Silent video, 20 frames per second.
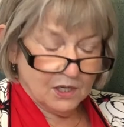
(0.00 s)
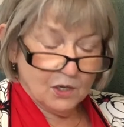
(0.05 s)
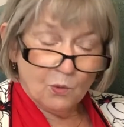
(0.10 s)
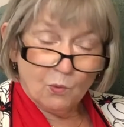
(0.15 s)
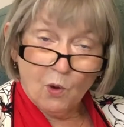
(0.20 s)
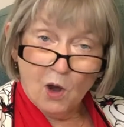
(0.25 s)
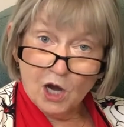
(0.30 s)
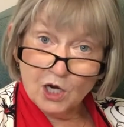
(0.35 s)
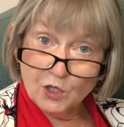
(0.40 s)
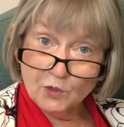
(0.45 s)

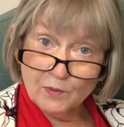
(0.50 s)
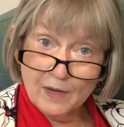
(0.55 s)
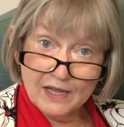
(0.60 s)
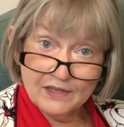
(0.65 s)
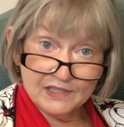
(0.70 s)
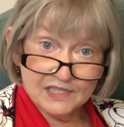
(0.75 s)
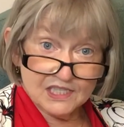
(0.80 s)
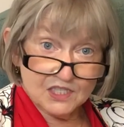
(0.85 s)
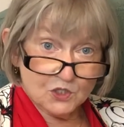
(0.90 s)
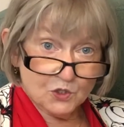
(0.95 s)
Walk
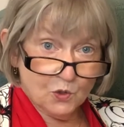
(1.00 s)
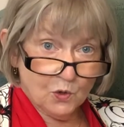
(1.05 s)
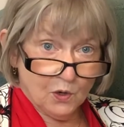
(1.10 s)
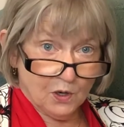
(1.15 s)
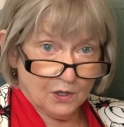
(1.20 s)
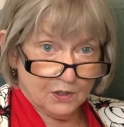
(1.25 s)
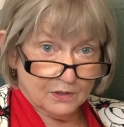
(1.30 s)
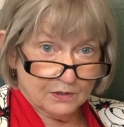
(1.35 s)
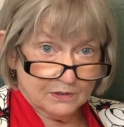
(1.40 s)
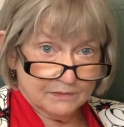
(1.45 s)
around the
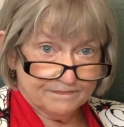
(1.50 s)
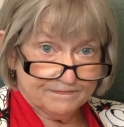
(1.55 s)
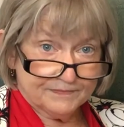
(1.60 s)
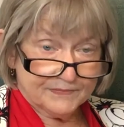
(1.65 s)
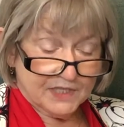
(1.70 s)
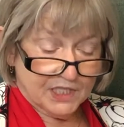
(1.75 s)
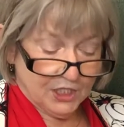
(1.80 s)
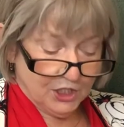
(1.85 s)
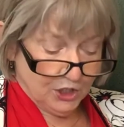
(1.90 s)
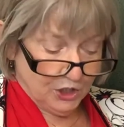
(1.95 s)
store.
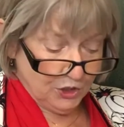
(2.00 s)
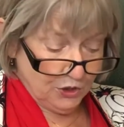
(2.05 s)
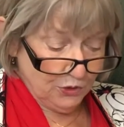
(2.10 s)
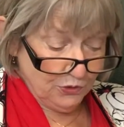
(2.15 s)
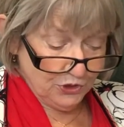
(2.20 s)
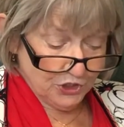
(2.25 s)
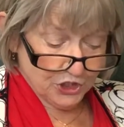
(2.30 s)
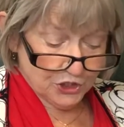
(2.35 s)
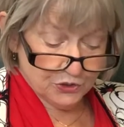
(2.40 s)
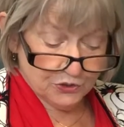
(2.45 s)

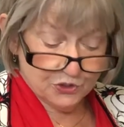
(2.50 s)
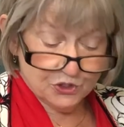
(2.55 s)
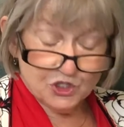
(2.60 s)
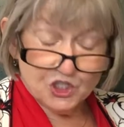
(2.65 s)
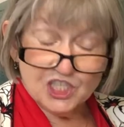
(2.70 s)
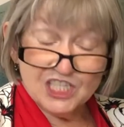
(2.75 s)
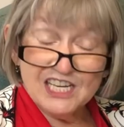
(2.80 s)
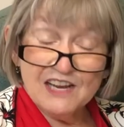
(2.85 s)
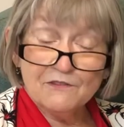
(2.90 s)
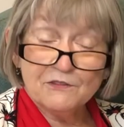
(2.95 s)
New shoes
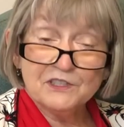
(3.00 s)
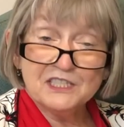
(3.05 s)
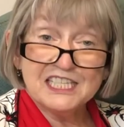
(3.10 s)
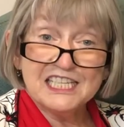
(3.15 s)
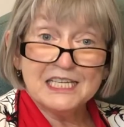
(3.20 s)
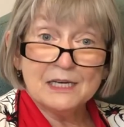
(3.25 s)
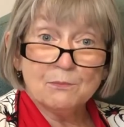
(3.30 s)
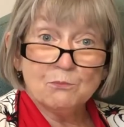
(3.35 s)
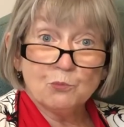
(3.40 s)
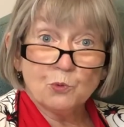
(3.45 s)
should never
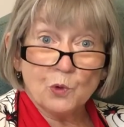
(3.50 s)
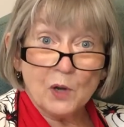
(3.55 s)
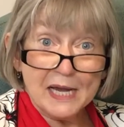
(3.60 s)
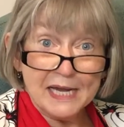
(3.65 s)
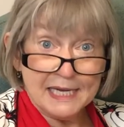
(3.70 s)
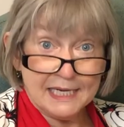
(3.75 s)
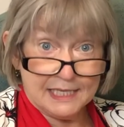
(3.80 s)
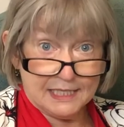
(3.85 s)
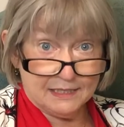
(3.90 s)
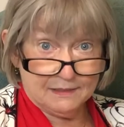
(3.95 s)
need a
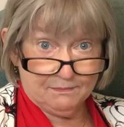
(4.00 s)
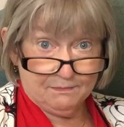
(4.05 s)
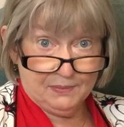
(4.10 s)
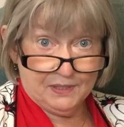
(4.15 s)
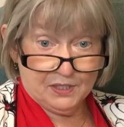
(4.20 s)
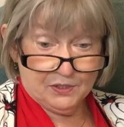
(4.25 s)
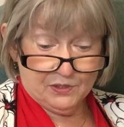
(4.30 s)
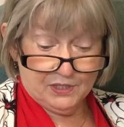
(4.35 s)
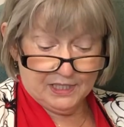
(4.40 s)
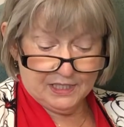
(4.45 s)
break-in
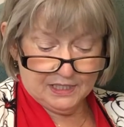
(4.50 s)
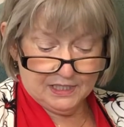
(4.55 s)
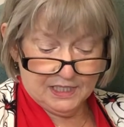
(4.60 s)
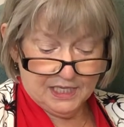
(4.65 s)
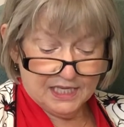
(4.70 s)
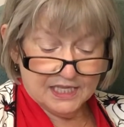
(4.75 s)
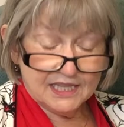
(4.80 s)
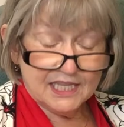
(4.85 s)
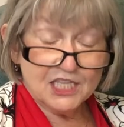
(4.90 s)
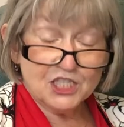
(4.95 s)
period.
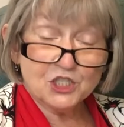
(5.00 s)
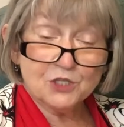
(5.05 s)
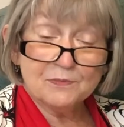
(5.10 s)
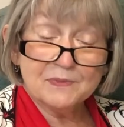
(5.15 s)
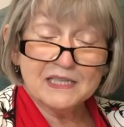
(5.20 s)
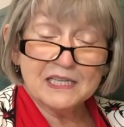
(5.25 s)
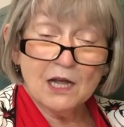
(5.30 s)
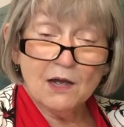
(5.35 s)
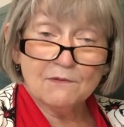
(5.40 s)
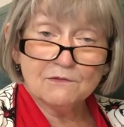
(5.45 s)
They should
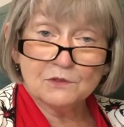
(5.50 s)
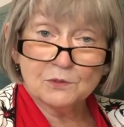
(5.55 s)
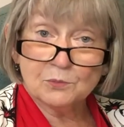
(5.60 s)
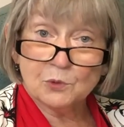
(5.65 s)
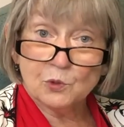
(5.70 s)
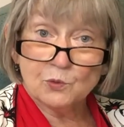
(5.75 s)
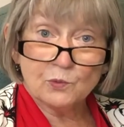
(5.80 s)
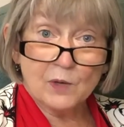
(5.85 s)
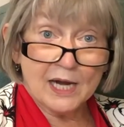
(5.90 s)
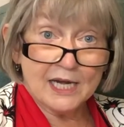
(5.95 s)
be
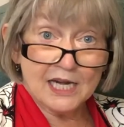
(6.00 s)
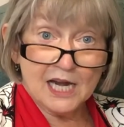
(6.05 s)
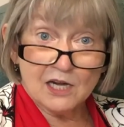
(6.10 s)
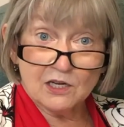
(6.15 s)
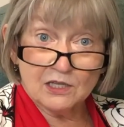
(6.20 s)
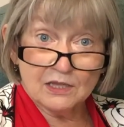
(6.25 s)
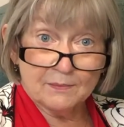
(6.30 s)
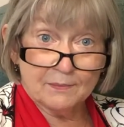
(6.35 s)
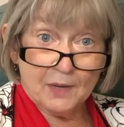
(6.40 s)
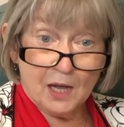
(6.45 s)
comfortable right out
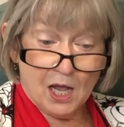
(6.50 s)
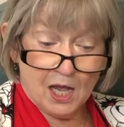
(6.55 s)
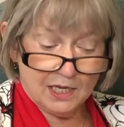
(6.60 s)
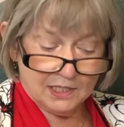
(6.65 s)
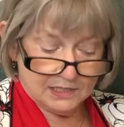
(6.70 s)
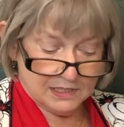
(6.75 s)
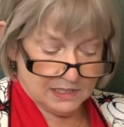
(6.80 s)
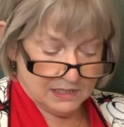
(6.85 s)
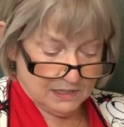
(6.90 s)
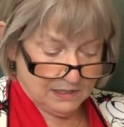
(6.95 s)
of the
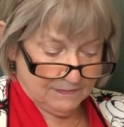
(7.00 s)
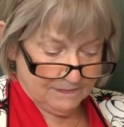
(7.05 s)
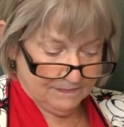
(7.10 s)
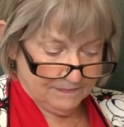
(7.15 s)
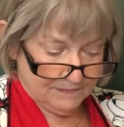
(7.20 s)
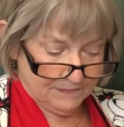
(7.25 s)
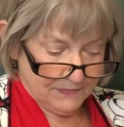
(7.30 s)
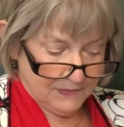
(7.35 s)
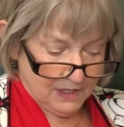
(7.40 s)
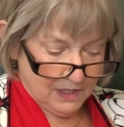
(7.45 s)
box.
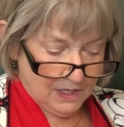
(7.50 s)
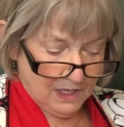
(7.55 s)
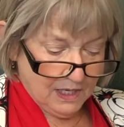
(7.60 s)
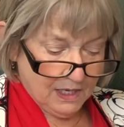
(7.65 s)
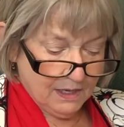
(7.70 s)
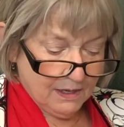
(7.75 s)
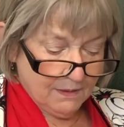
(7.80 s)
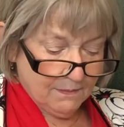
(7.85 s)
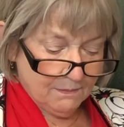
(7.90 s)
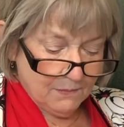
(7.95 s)

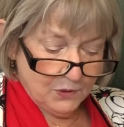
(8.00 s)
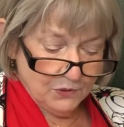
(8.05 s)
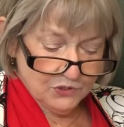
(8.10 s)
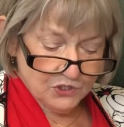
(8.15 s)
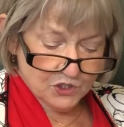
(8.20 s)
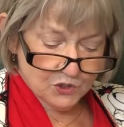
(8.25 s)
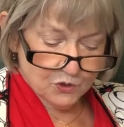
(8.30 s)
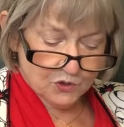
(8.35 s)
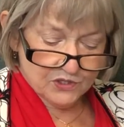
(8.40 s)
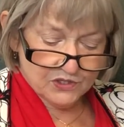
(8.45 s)
Most
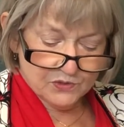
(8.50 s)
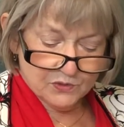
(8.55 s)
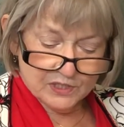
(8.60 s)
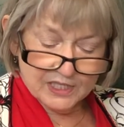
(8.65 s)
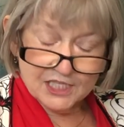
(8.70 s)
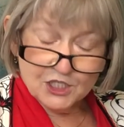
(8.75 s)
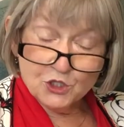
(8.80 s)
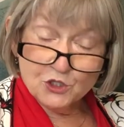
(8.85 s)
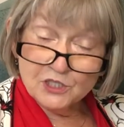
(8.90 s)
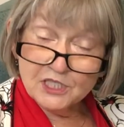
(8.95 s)
stores will
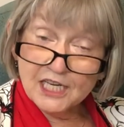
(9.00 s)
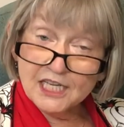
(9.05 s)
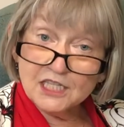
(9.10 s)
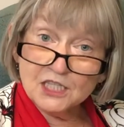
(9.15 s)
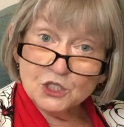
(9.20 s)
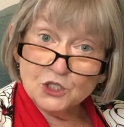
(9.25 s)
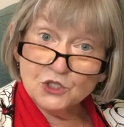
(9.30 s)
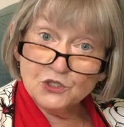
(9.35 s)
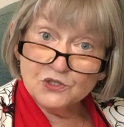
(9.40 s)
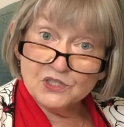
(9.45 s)
let you take
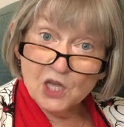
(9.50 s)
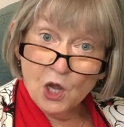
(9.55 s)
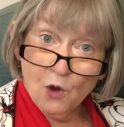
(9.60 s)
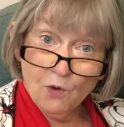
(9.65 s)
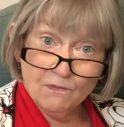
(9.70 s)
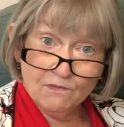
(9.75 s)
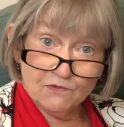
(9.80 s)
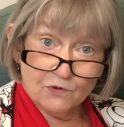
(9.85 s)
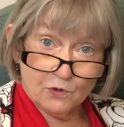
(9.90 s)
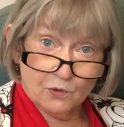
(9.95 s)
the shoes
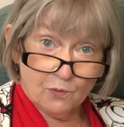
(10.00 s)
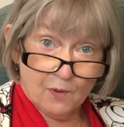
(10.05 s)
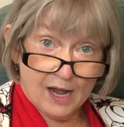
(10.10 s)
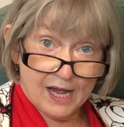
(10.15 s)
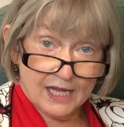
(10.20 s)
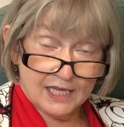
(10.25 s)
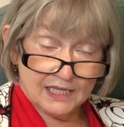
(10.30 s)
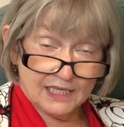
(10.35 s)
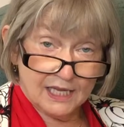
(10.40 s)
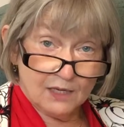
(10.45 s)
home for a
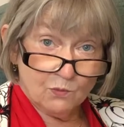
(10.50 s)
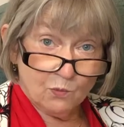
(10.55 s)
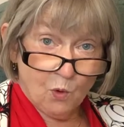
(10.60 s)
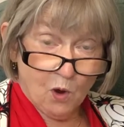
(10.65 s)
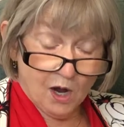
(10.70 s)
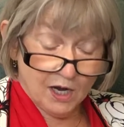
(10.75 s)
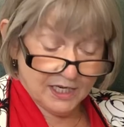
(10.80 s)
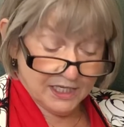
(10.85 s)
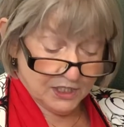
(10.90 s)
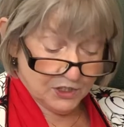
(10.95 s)
while and
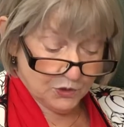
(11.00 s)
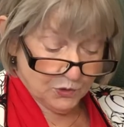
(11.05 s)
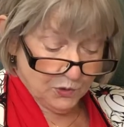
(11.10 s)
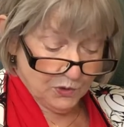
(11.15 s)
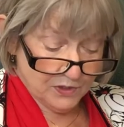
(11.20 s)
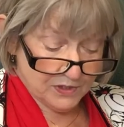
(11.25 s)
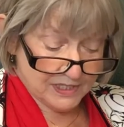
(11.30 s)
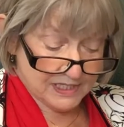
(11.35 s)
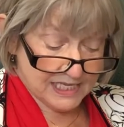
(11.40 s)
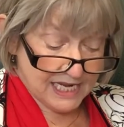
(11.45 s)
walk
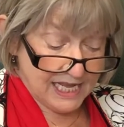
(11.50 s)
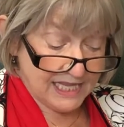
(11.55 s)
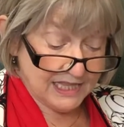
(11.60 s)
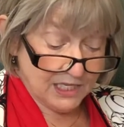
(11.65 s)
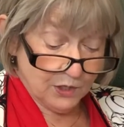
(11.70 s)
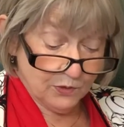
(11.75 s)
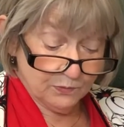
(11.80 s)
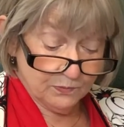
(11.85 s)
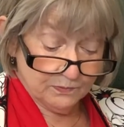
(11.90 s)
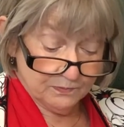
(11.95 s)
indoors,
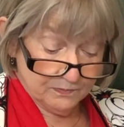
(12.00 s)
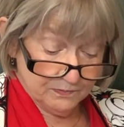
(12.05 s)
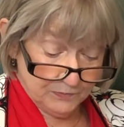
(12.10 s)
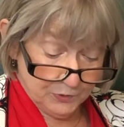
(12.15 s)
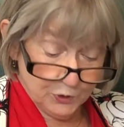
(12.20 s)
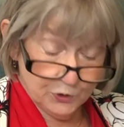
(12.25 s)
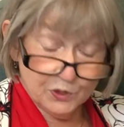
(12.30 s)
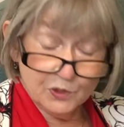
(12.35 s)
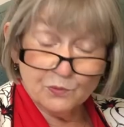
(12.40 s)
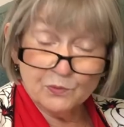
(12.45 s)
and
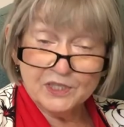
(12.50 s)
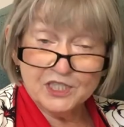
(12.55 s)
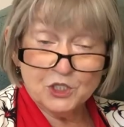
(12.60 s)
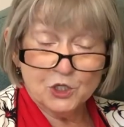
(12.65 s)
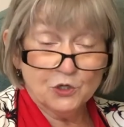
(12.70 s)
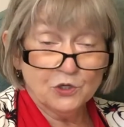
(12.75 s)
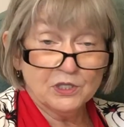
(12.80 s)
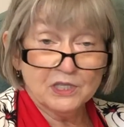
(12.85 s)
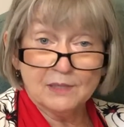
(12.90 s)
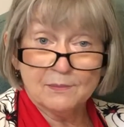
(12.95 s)
you can
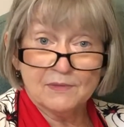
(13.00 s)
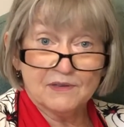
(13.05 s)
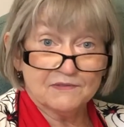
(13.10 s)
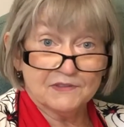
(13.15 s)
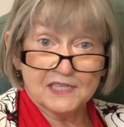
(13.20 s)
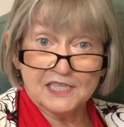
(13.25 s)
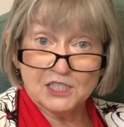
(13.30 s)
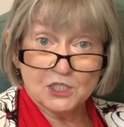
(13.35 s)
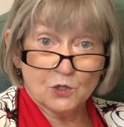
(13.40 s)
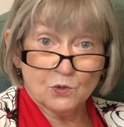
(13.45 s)
return them if
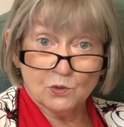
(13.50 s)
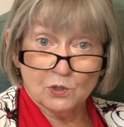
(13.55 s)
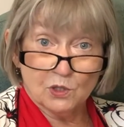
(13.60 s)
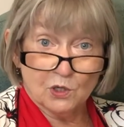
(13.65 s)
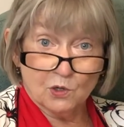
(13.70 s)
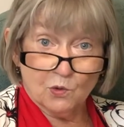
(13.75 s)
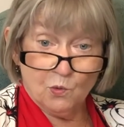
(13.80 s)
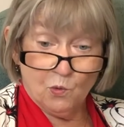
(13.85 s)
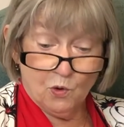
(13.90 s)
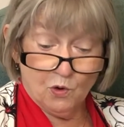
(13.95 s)
they don't
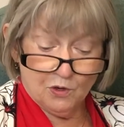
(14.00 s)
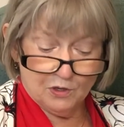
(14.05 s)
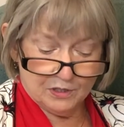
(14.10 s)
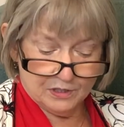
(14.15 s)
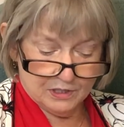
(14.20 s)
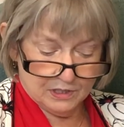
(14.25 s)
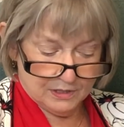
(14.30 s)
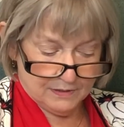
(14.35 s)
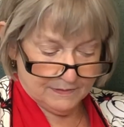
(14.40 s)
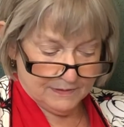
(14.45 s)
look
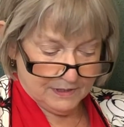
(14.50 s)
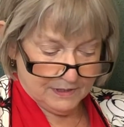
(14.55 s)
worn.